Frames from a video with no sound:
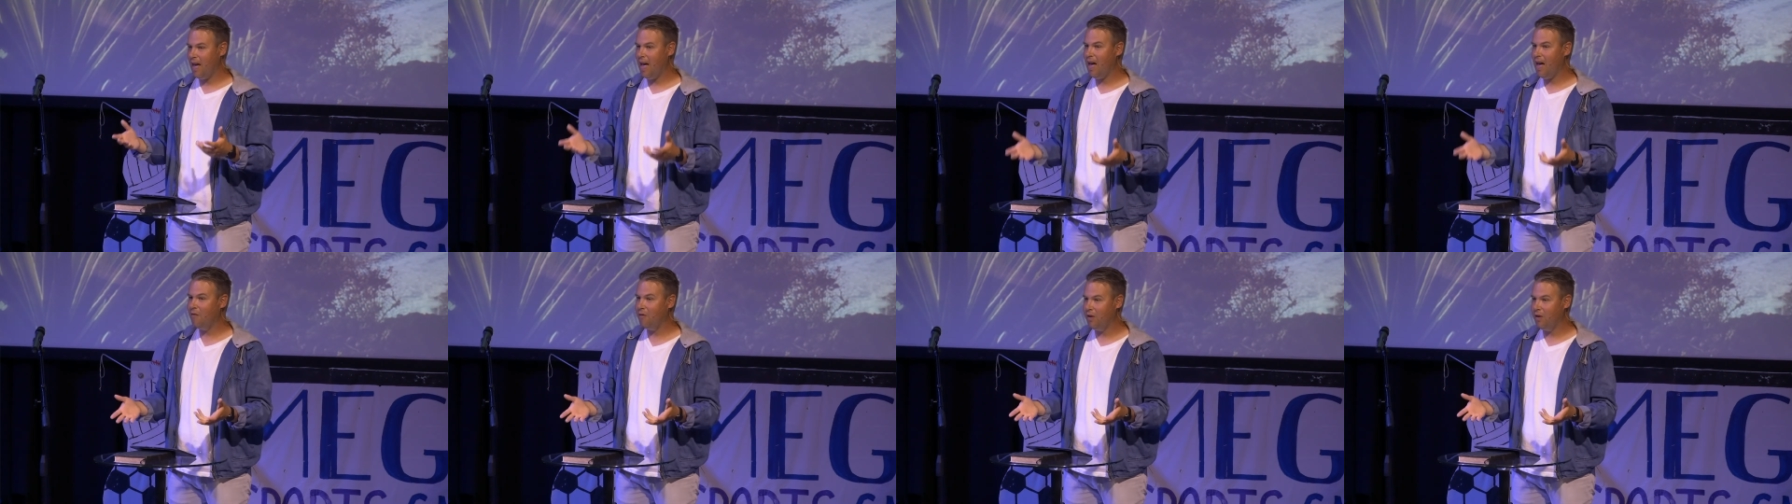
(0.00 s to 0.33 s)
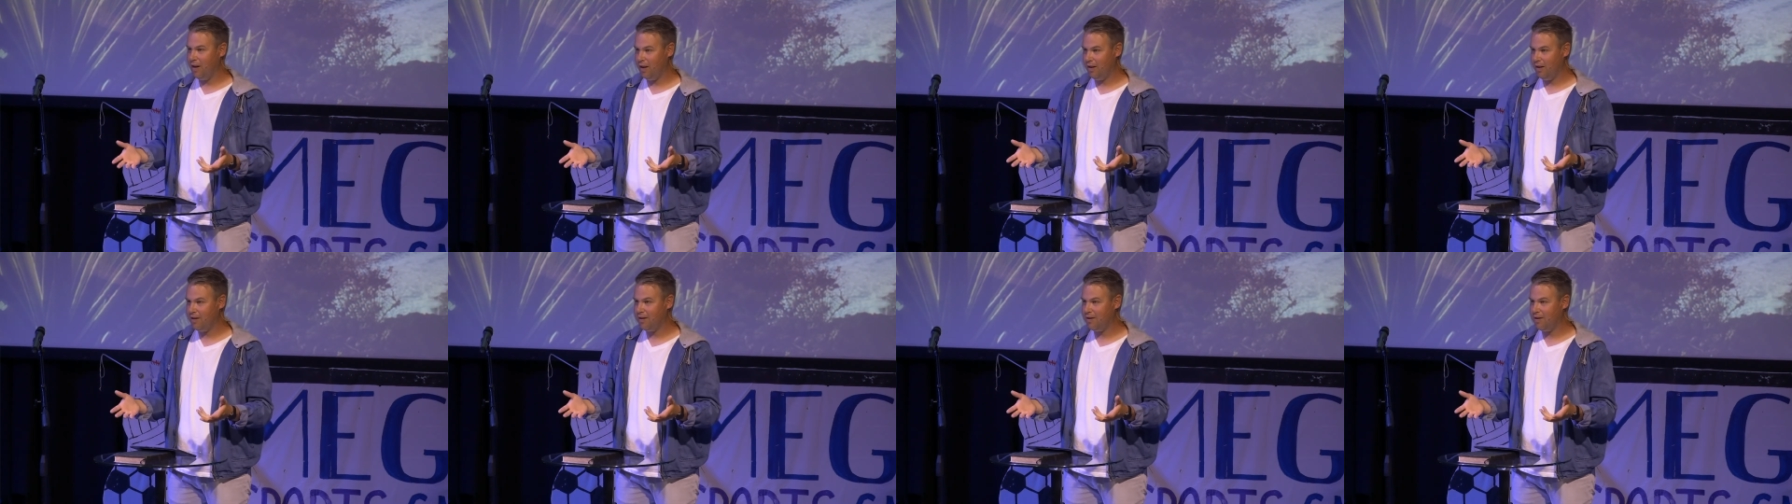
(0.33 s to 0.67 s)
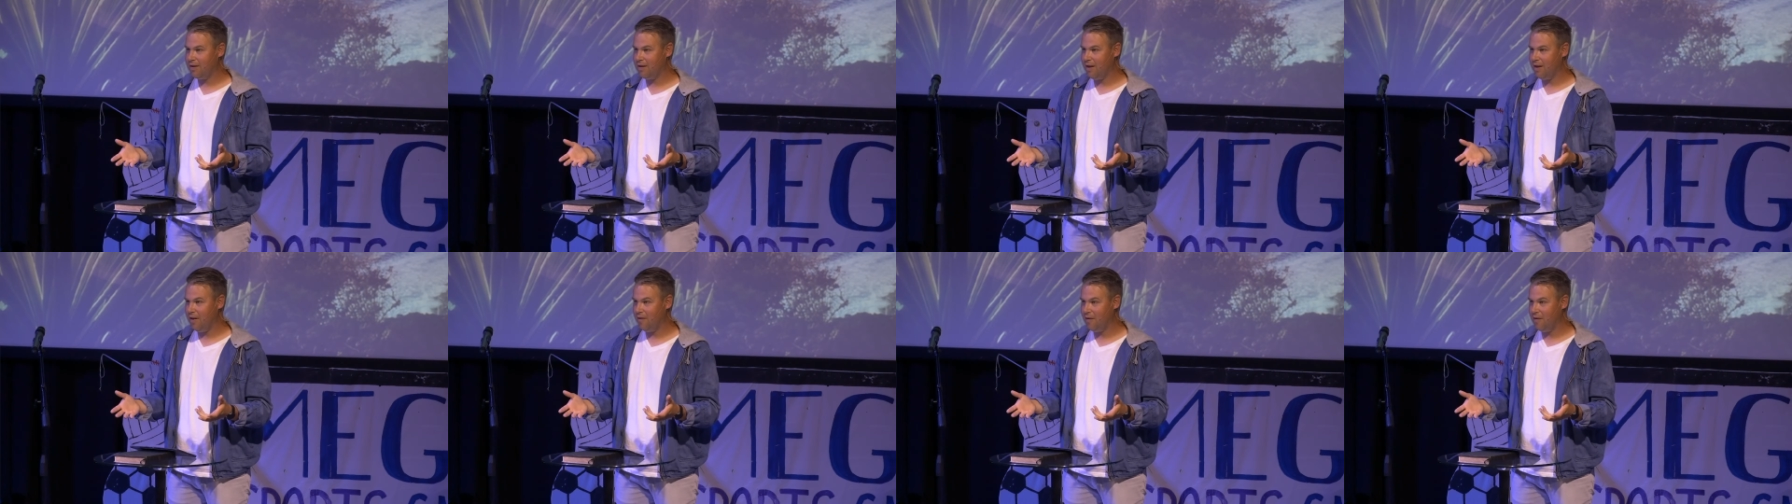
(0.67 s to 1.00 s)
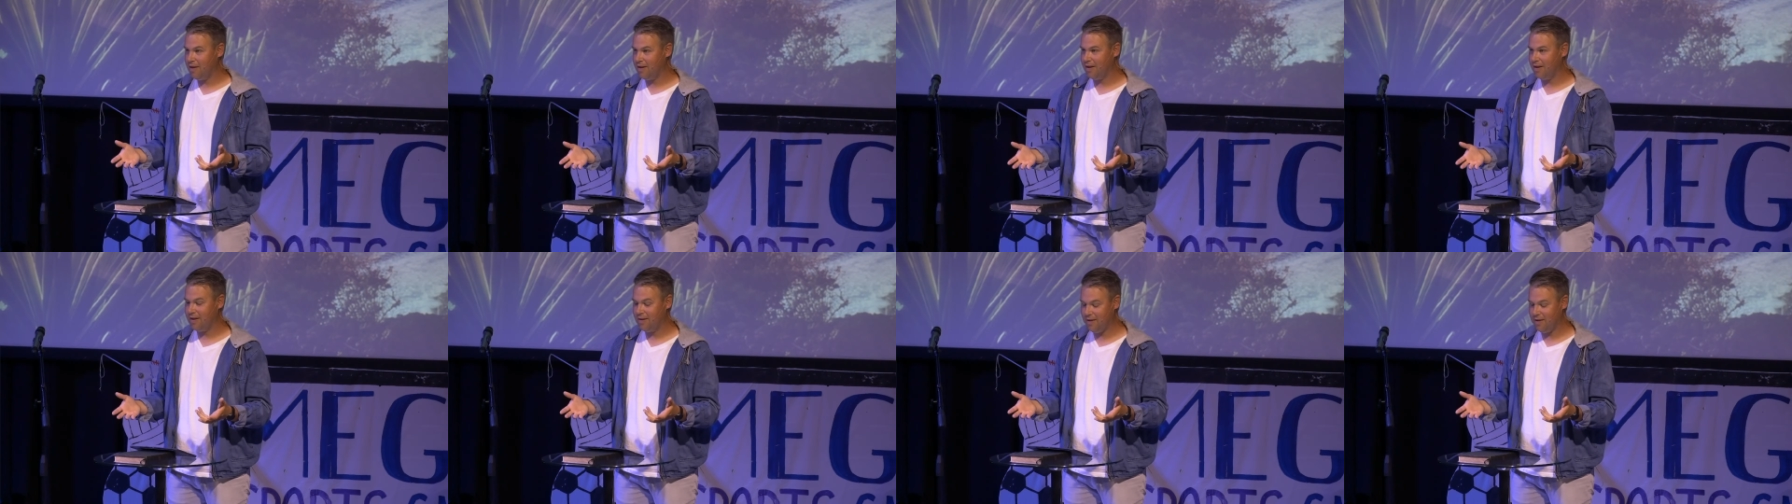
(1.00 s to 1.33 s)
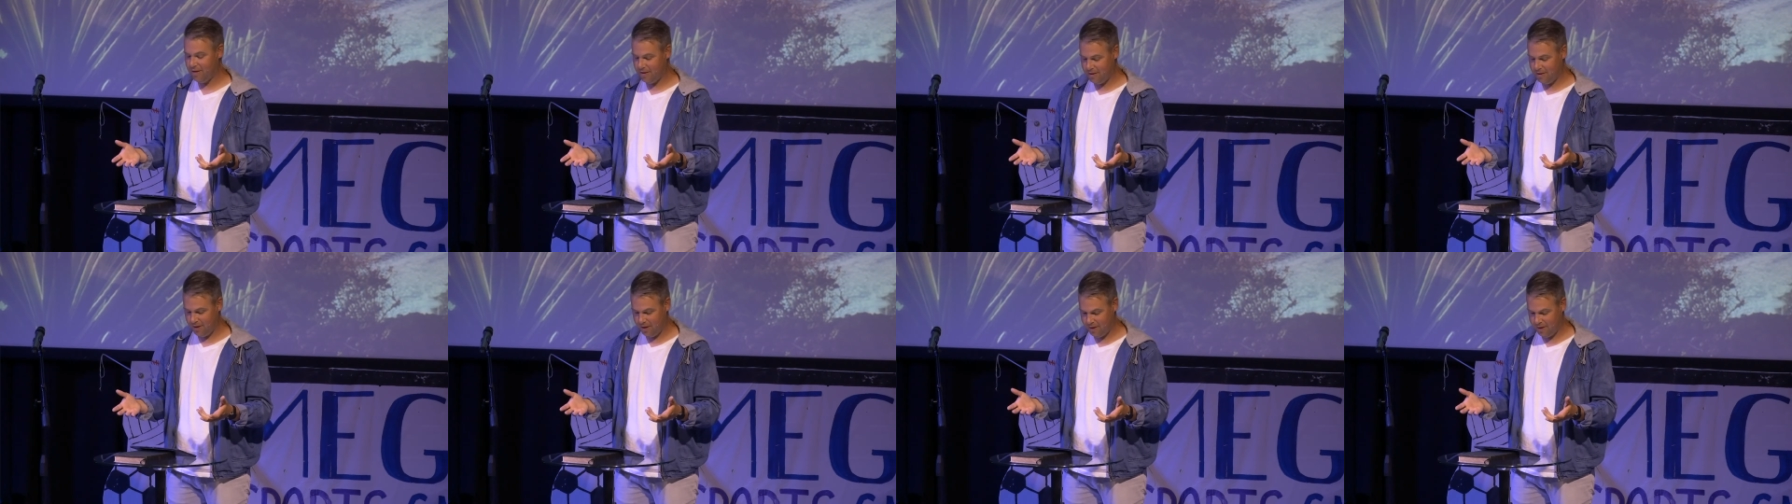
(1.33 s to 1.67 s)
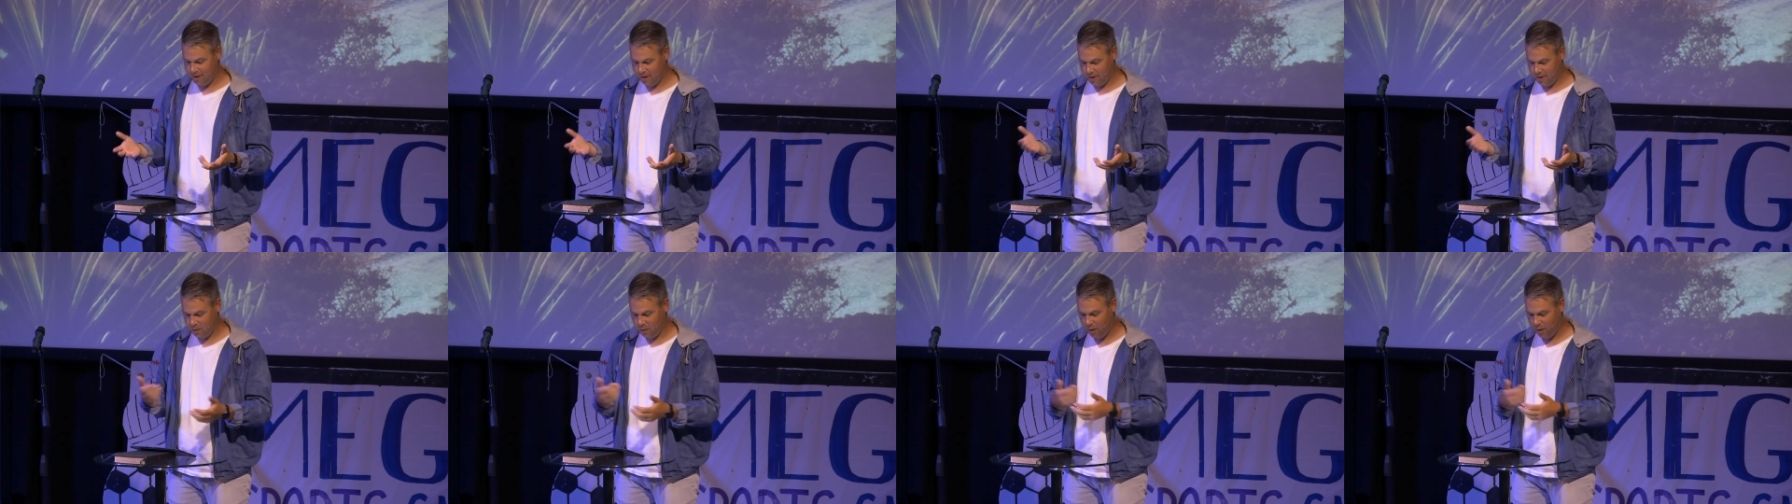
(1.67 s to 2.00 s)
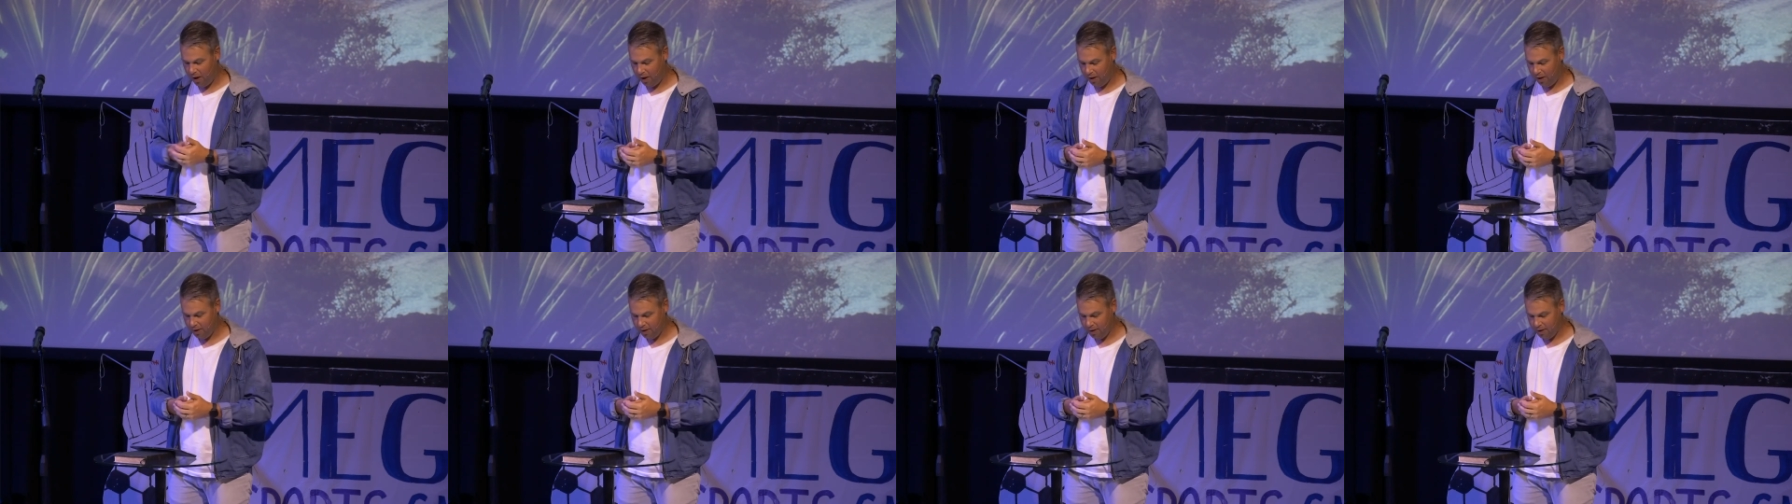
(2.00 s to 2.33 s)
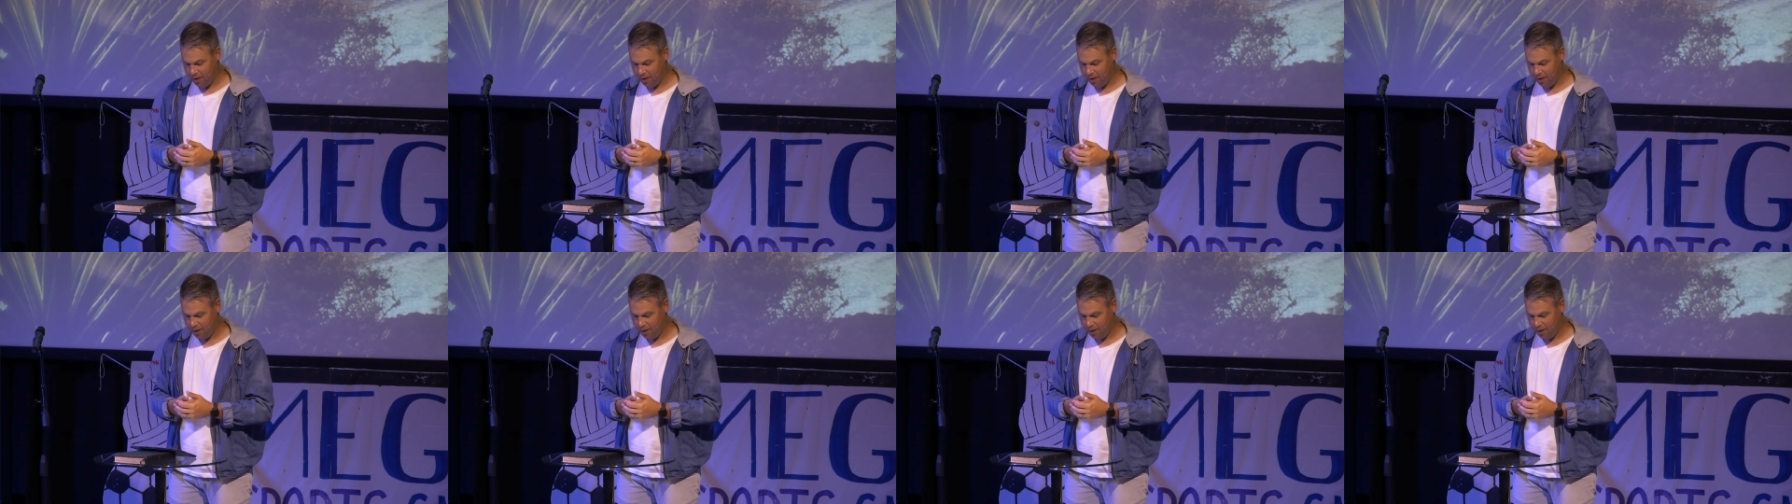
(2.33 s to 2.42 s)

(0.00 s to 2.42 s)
evidence of his existence as well.